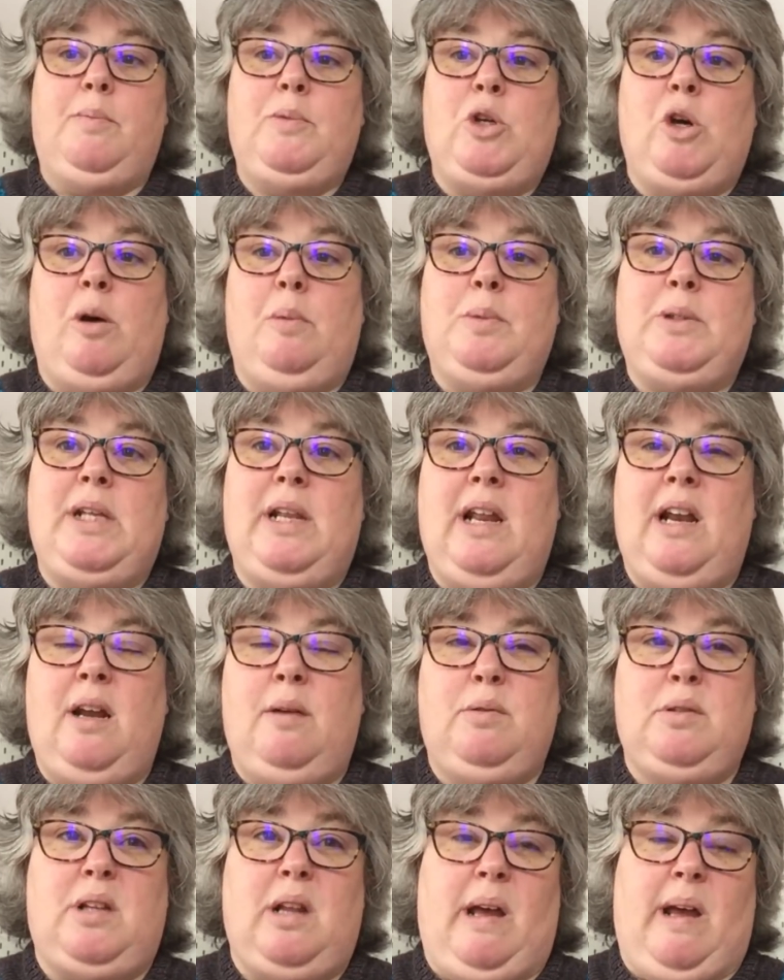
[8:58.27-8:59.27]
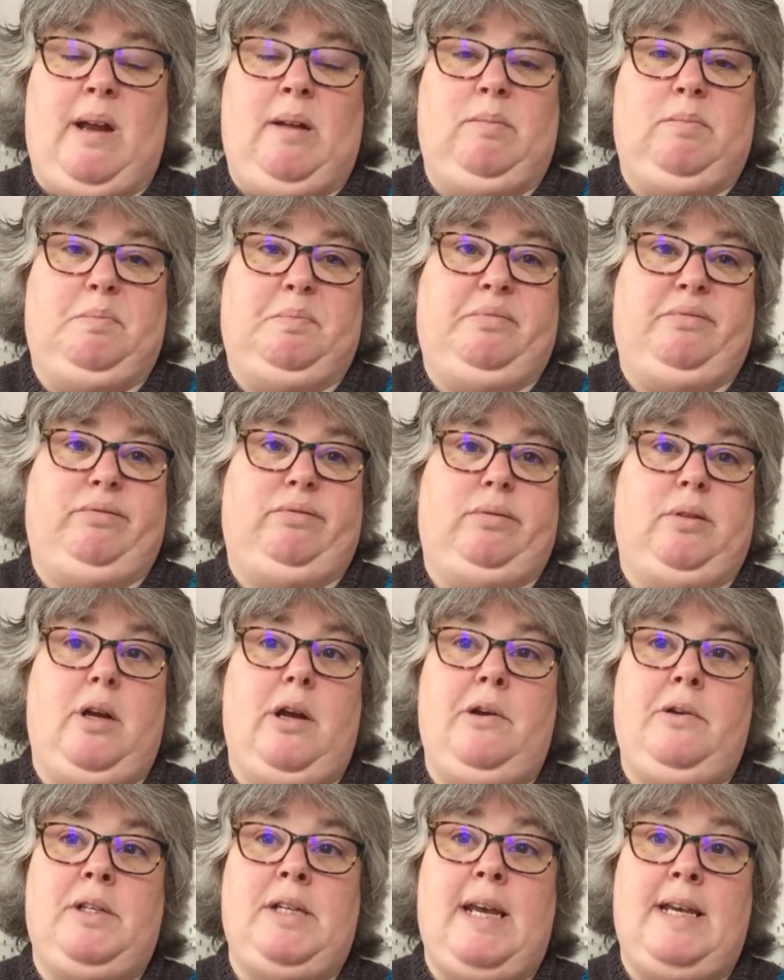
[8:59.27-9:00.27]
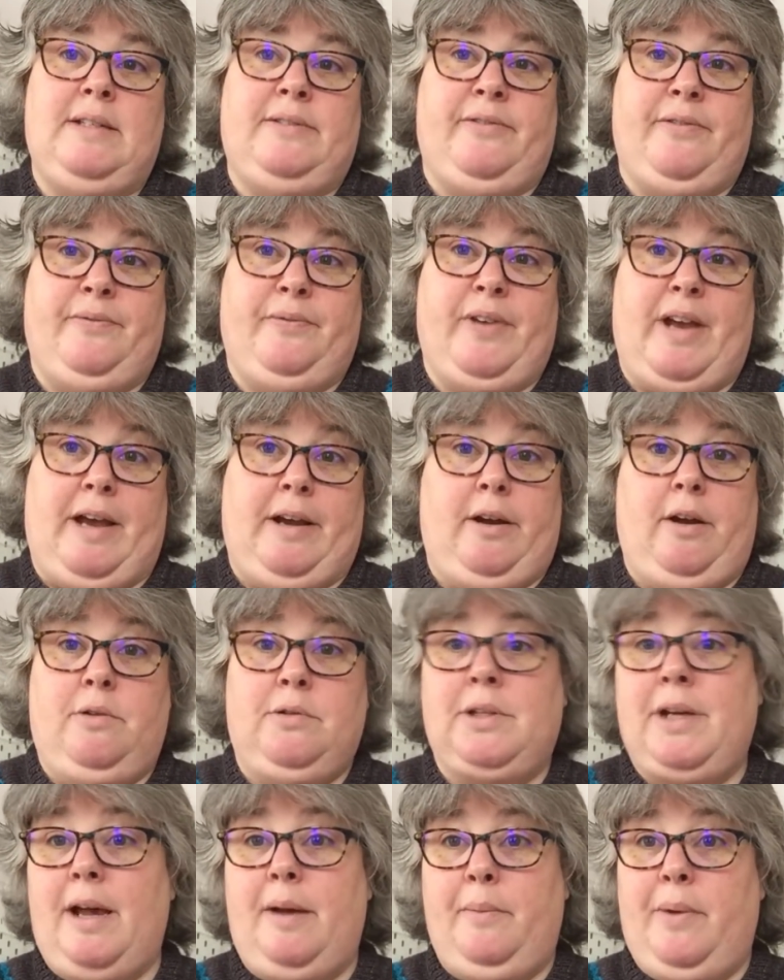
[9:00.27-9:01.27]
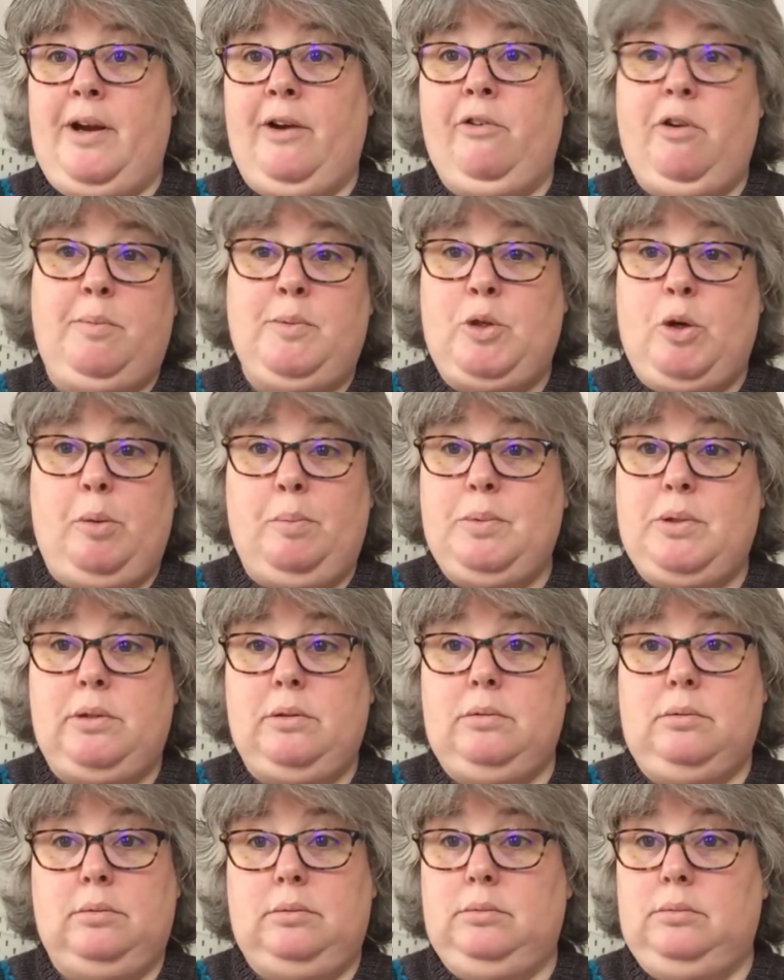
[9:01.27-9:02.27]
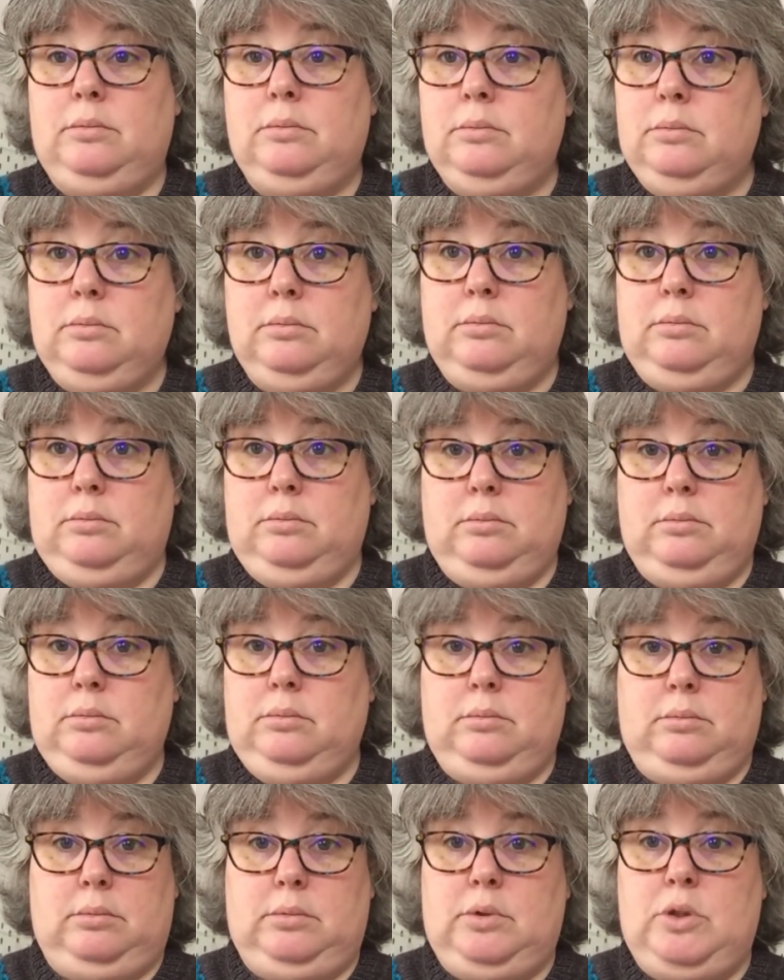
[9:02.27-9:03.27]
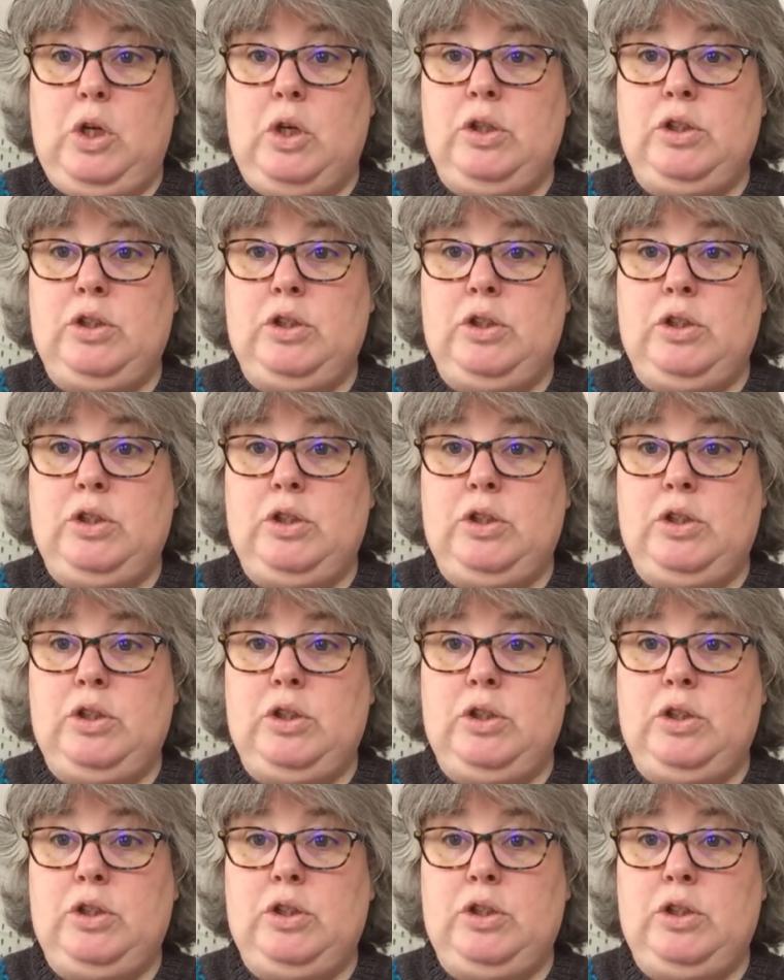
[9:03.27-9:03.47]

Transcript: tops, and then I was like, who says fat girls can't wear crop tops? As long